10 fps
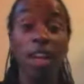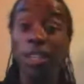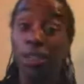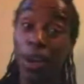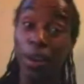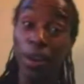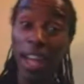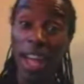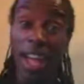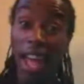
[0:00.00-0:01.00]
So
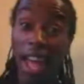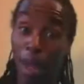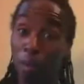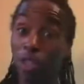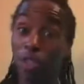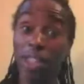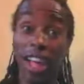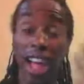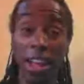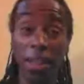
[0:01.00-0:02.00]
happy July
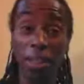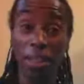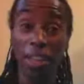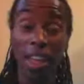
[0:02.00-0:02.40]
8th.